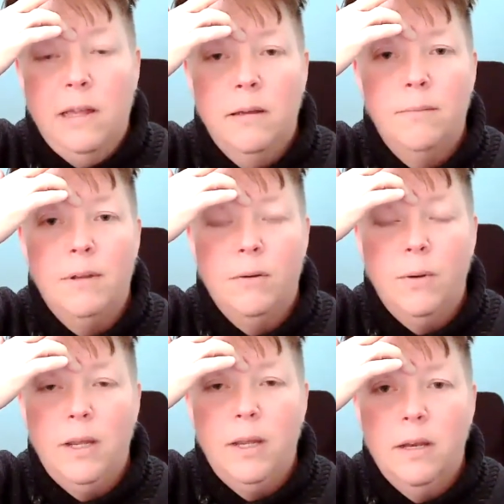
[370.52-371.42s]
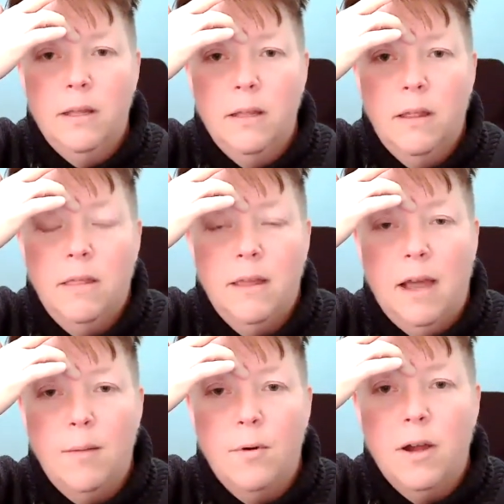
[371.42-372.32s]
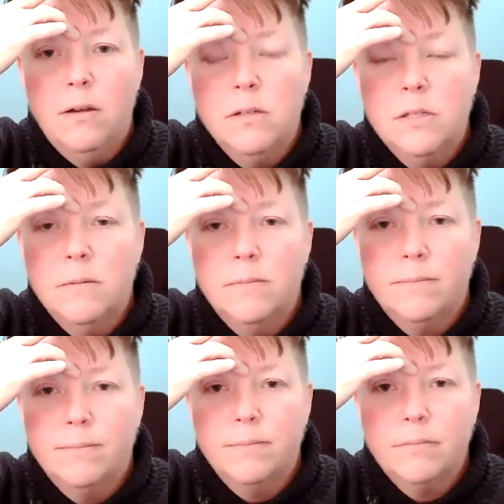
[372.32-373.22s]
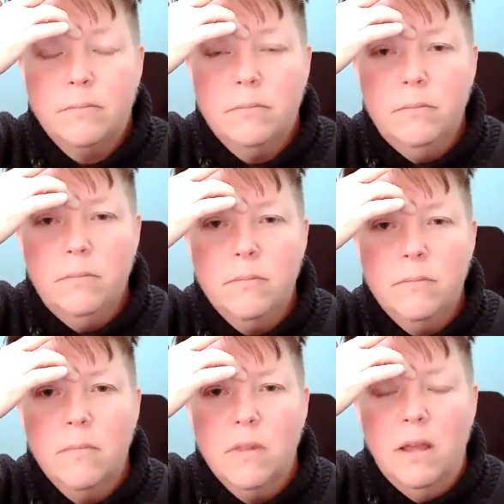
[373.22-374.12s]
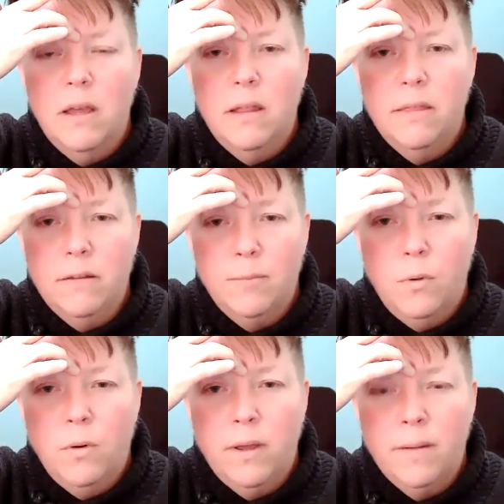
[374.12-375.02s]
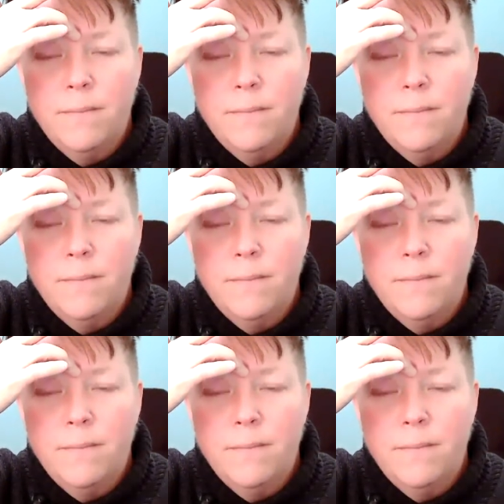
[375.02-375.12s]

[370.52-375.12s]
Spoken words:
between the eyebrows. And this point